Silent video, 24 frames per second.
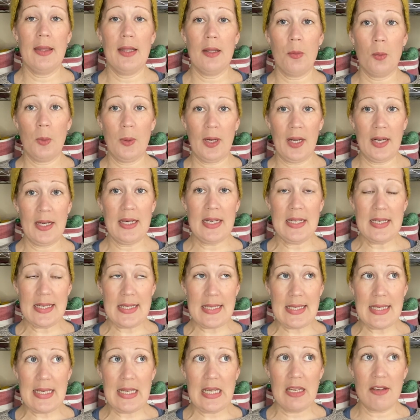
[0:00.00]
then when I needed
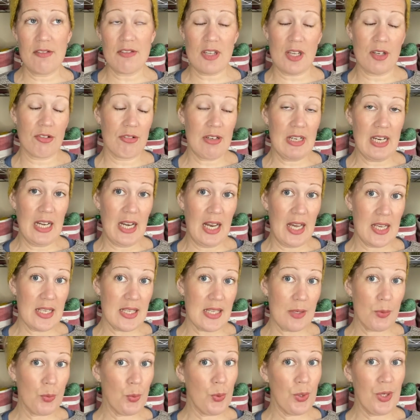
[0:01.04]
sleeves, I realized
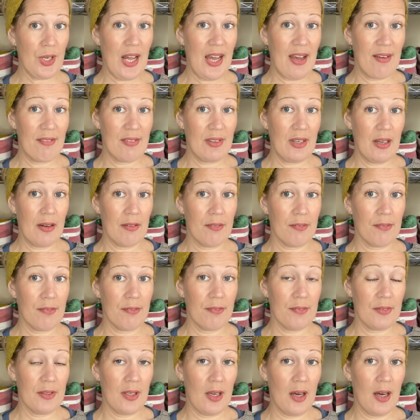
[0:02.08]
I wouldn't have enough
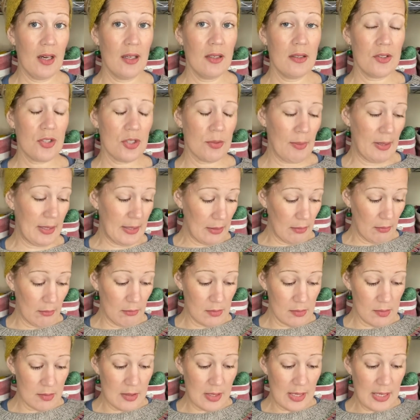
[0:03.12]
yarn to make long
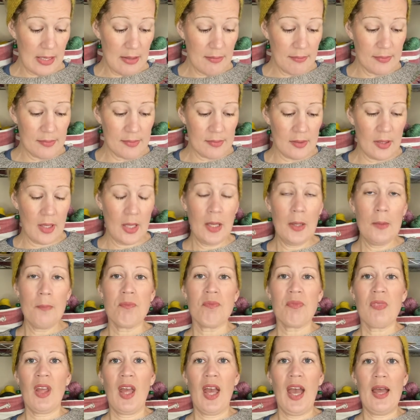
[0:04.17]
sleeves.
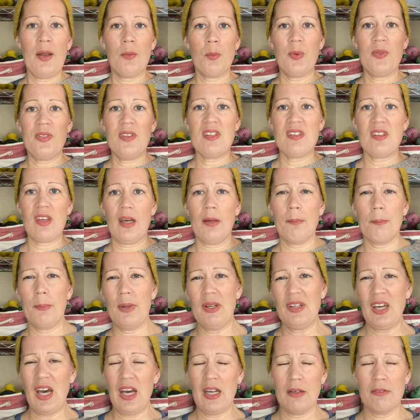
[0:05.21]
And with this
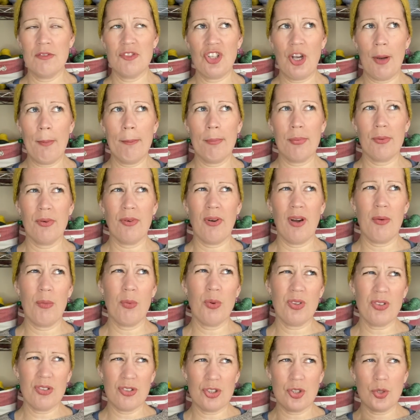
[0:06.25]
kind of jumper, I
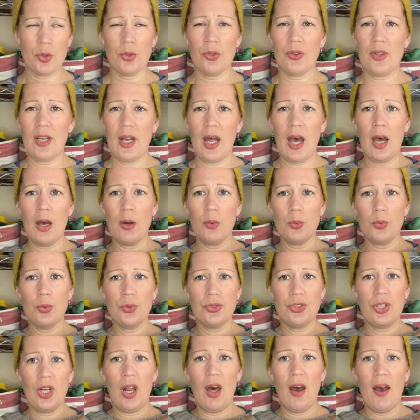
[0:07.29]
wasn't sure that I
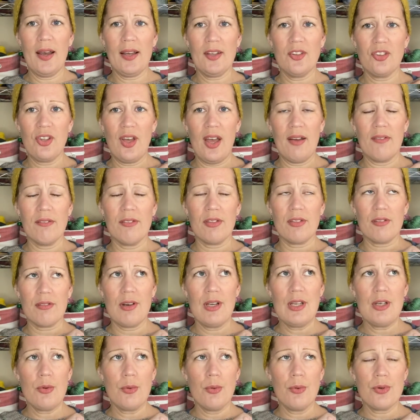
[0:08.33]
would like to have three
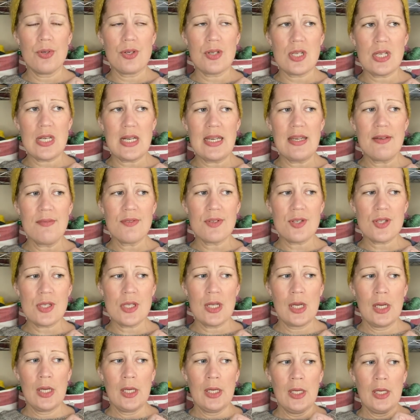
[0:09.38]
quarter sleeves.
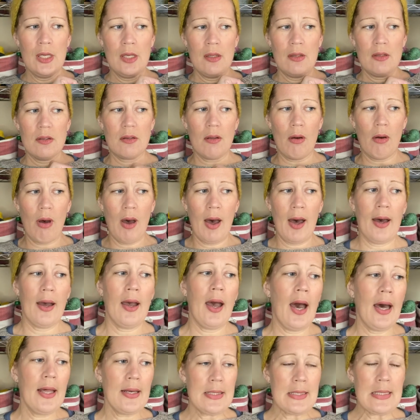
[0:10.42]
So I
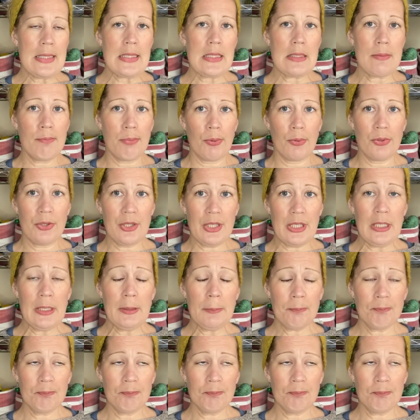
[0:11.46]
undid the body